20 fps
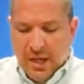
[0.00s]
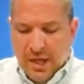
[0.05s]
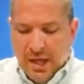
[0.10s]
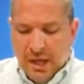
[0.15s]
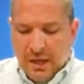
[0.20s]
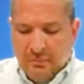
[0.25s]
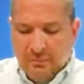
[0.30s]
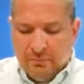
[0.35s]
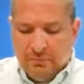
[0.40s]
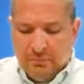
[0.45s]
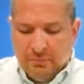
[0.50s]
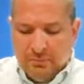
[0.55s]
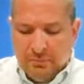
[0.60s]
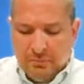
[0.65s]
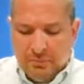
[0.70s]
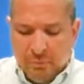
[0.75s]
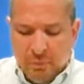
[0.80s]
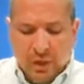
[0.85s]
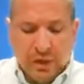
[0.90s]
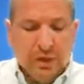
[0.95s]
Um,
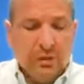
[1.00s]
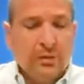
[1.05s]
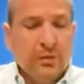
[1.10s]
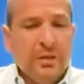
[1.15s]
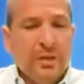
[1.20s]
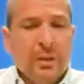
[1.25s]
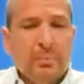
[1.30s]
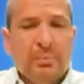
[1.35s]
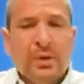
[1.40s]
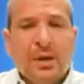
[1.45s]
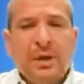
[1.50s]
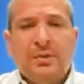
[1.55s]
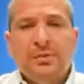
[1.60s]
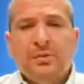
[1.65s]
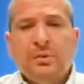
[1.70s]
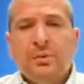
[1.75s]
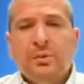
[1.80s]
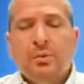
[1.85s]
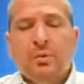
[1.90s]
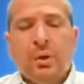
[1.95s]
we're going to do the
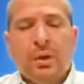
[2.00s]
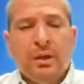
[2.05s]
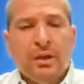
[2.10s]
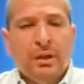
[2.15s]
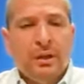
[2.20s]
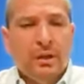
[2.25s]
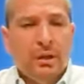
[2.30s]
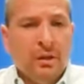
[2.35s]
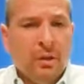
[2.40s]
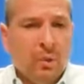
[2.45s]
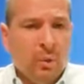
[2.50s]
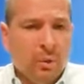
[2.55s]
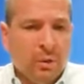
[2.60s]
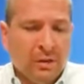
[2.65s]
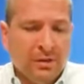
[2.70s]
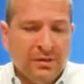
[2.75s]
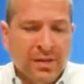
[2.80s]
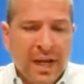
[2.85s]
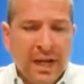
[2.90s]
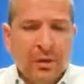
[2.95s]
appraisal. We're going to
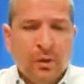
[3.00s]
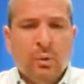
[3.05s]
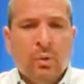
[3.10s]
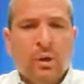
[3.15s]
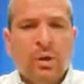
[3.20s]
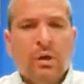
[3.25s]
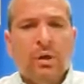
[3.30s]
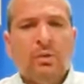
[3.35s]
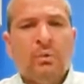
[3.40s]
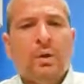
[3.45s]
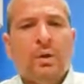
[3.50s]
order title work.